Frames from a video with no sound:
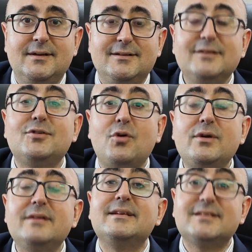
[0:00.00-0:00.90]
This
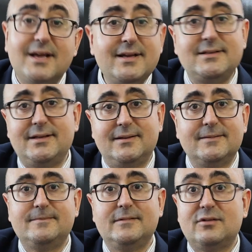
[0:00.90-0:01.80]
road is exciting.
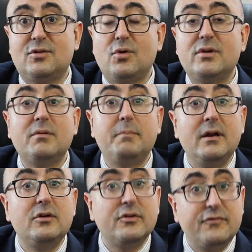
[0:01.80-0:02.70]
This road will
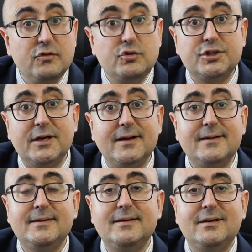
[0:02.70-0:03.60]
build your future.
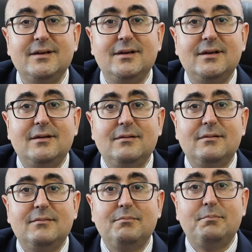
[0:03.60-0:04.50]

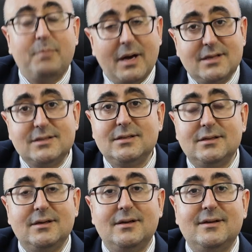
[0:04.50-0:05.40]
But
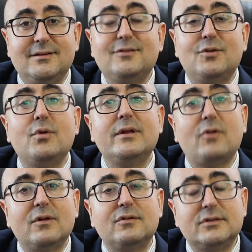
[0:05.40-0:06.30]
this road is
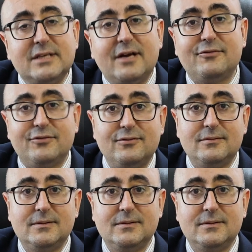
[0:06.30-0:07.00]
also tough.